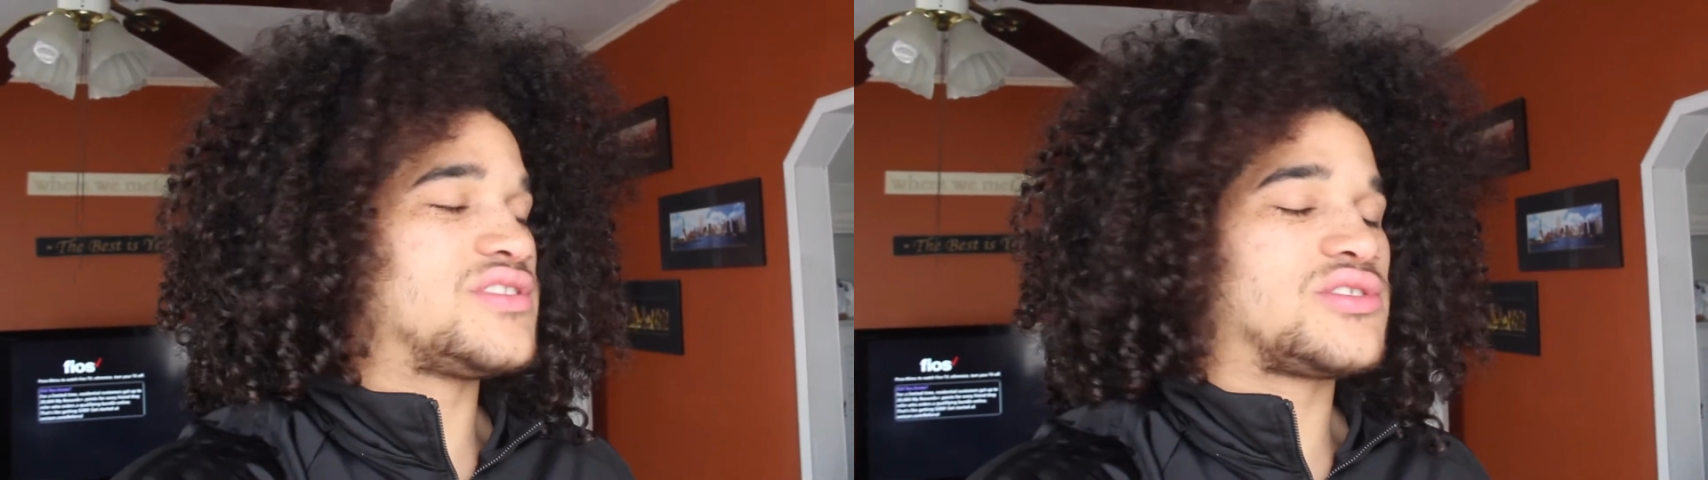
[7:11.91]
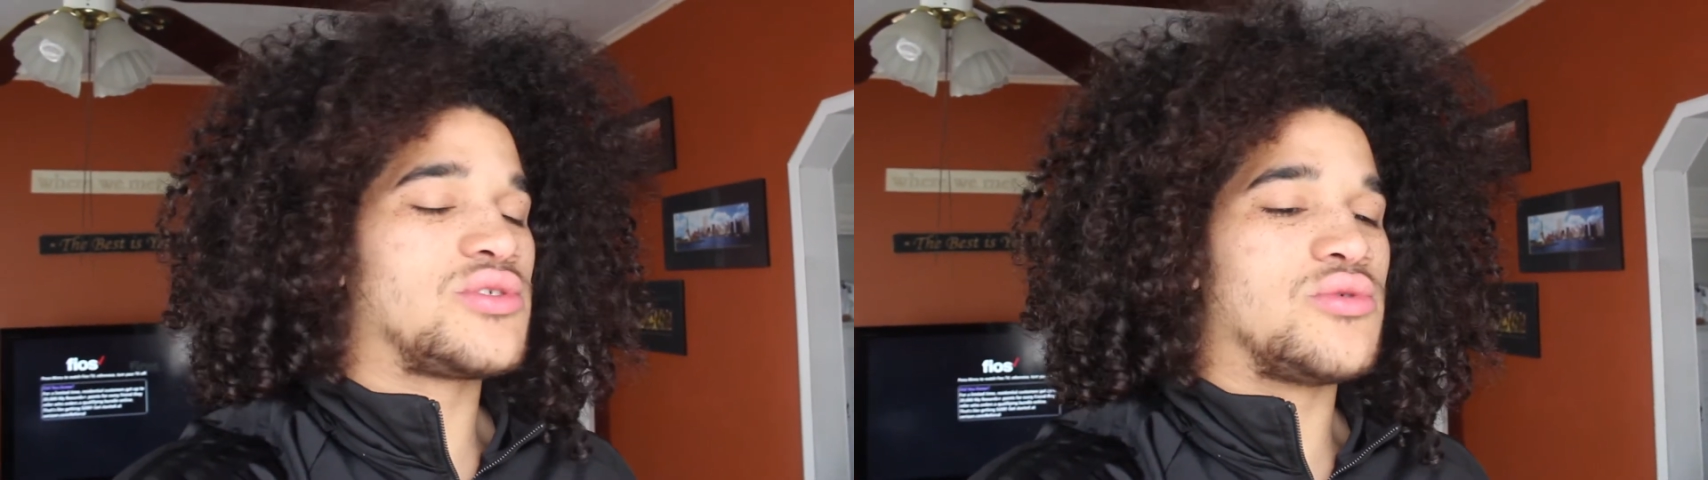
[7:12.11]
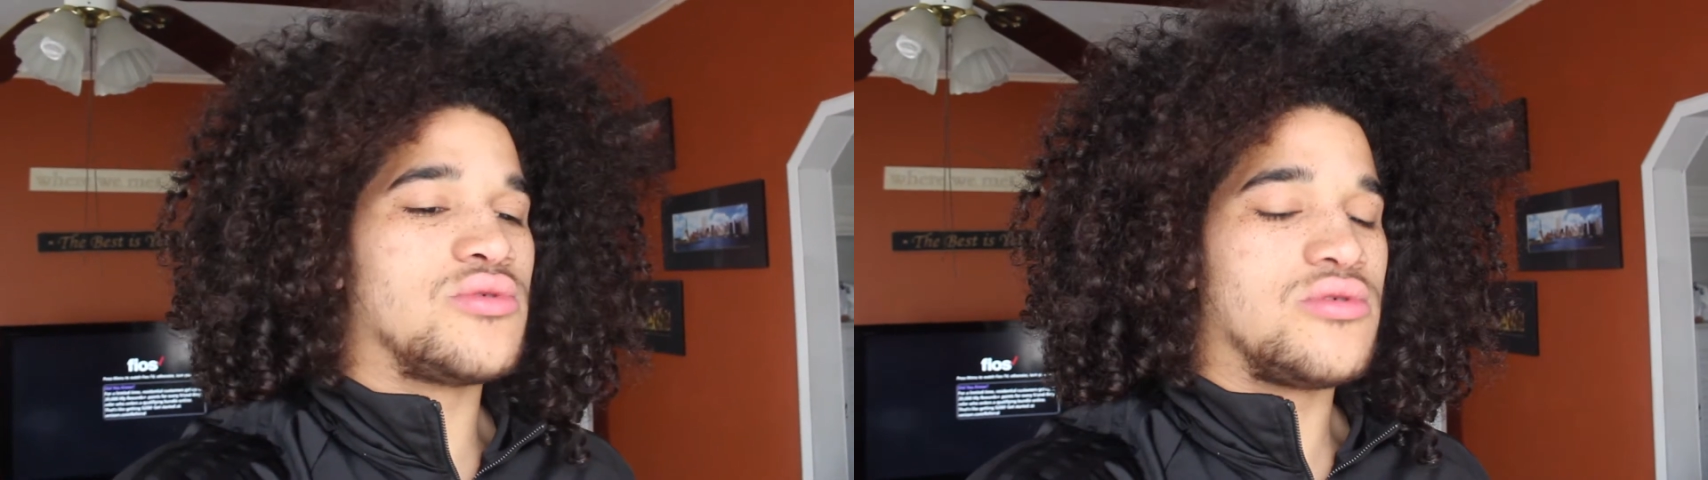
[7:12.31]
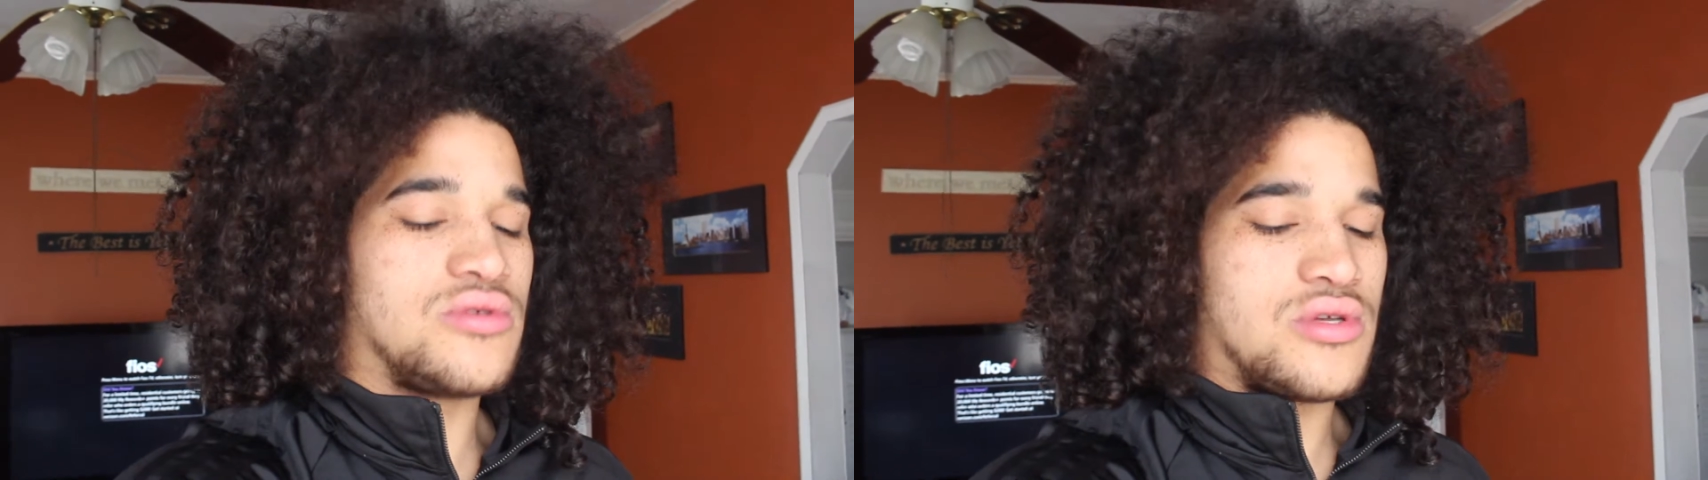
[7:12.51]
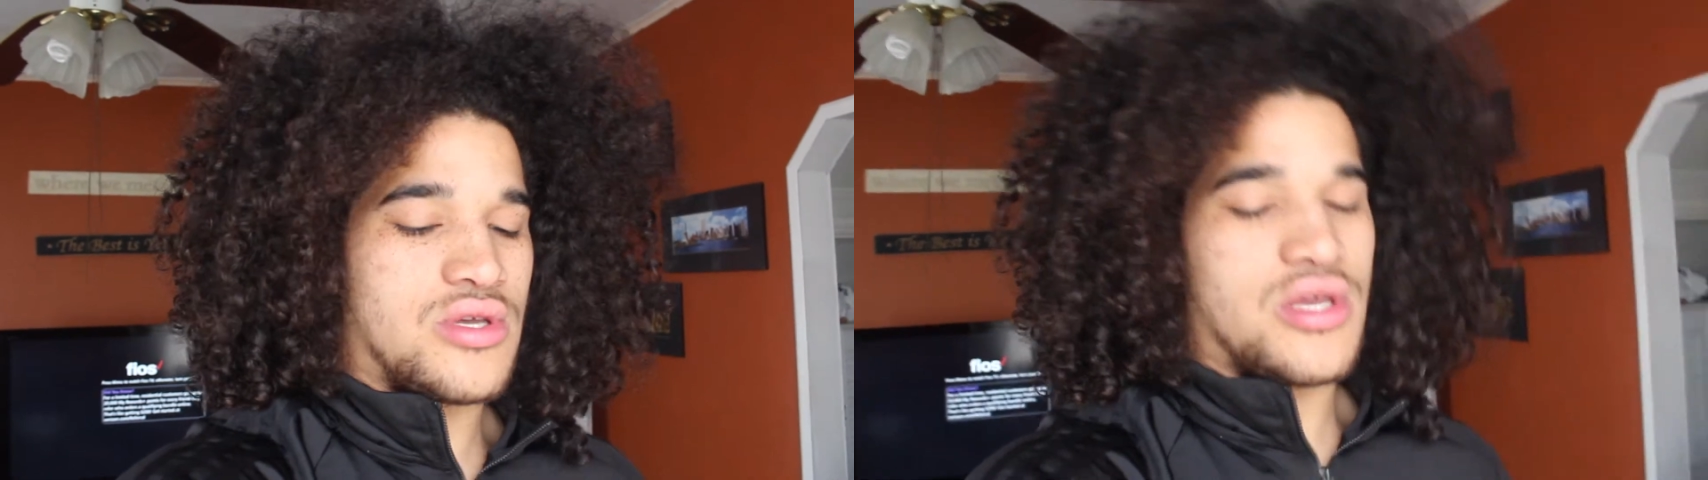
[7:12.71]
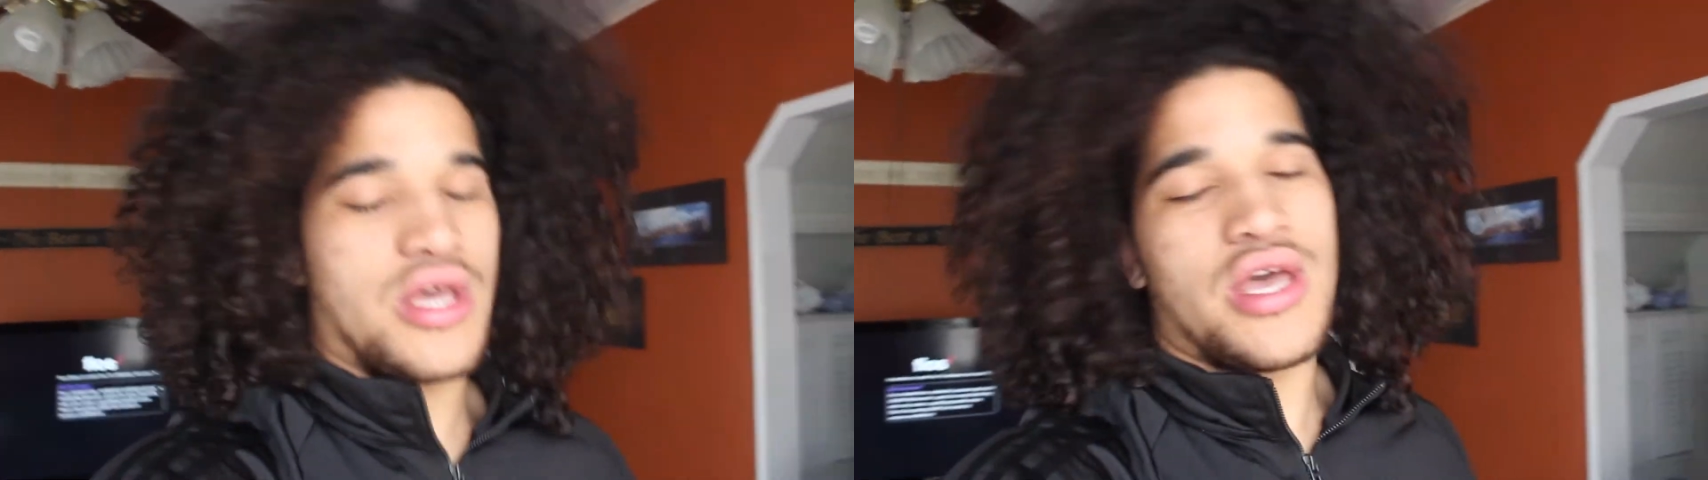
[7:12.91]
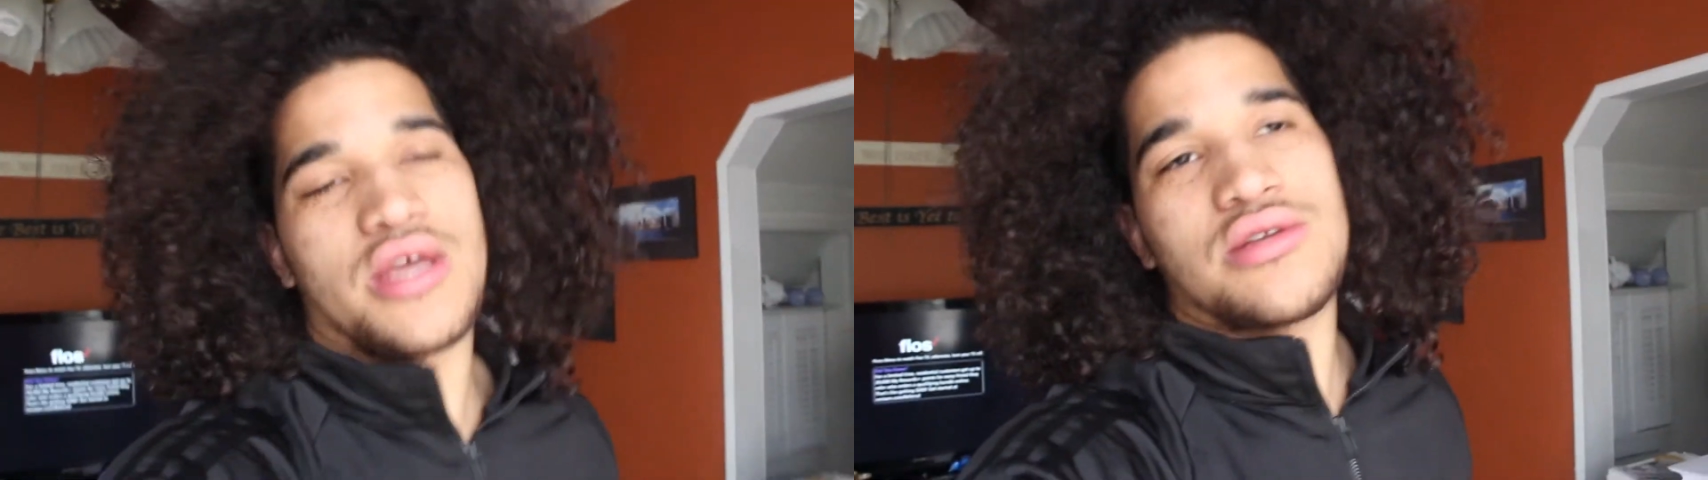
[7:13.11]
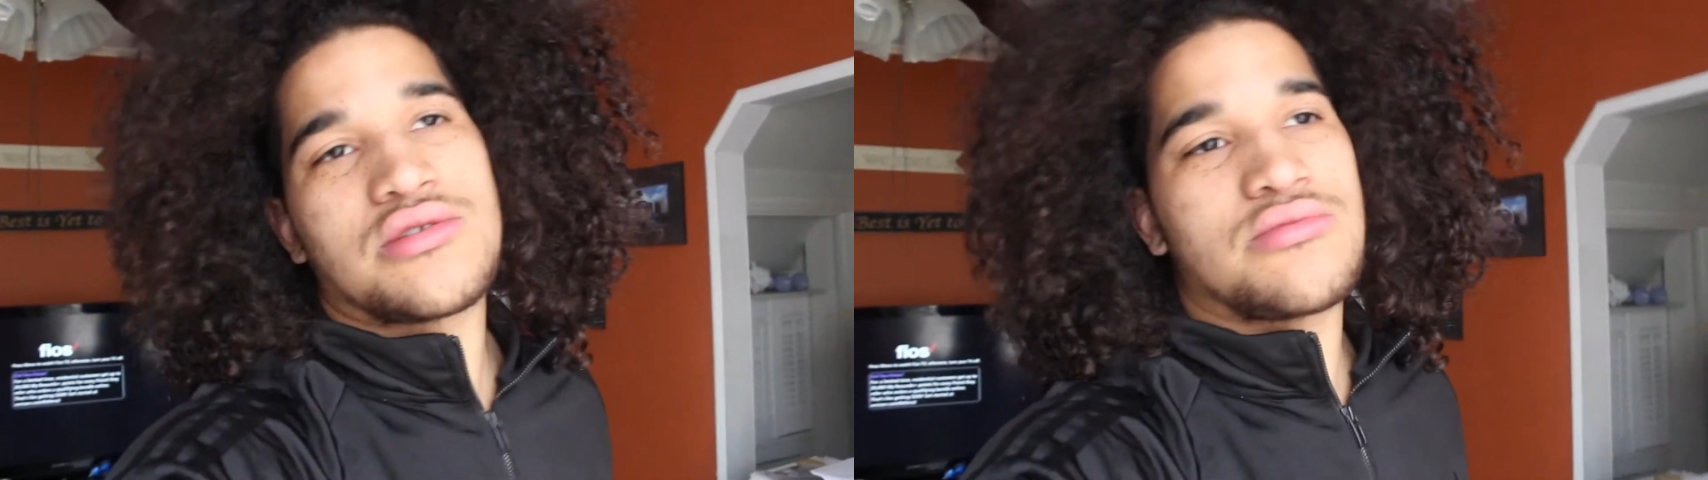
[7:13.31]
to school,
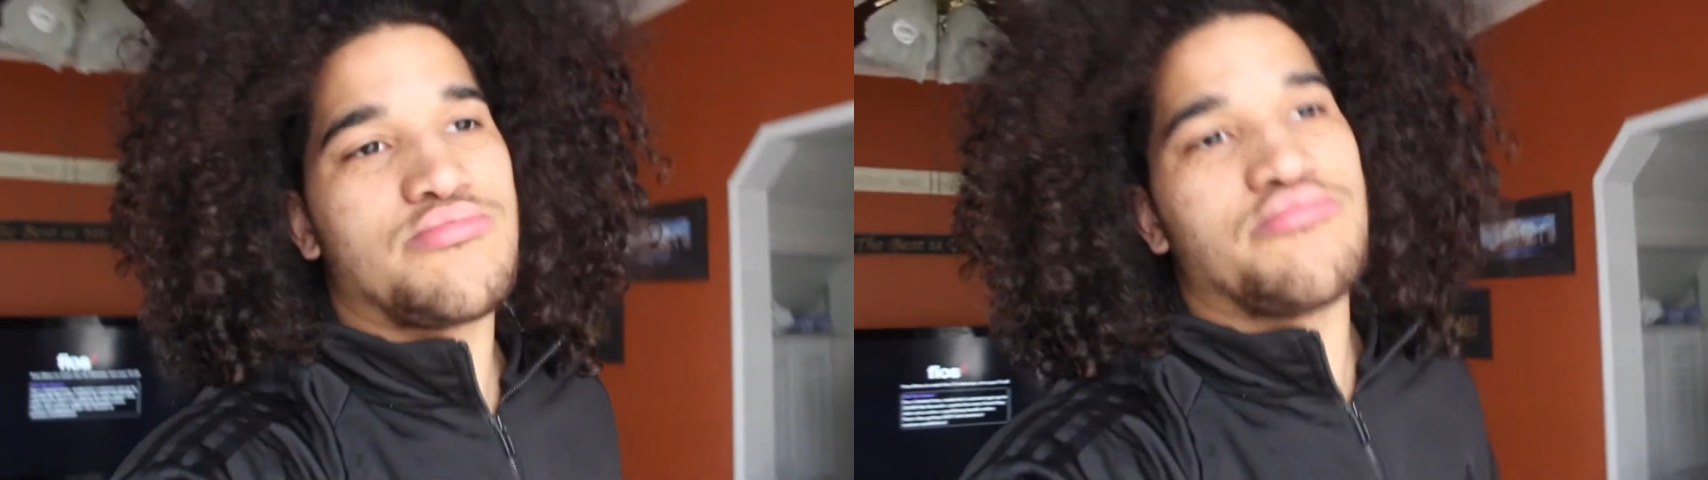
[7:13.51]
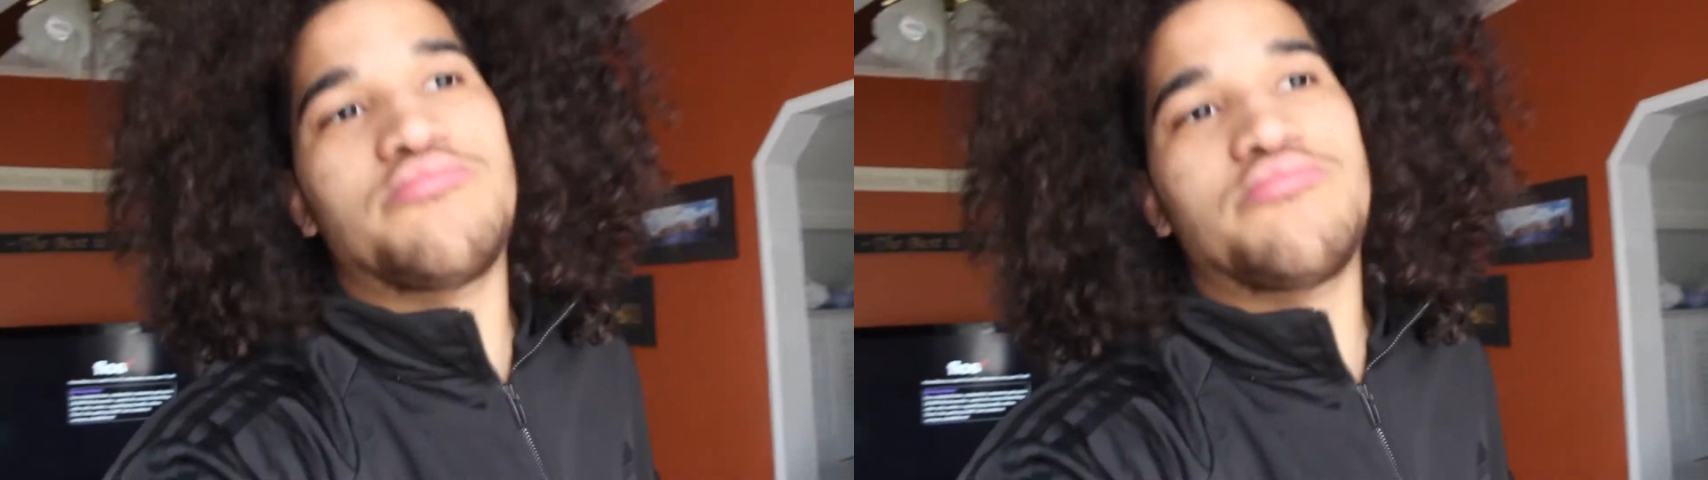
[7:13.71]
and just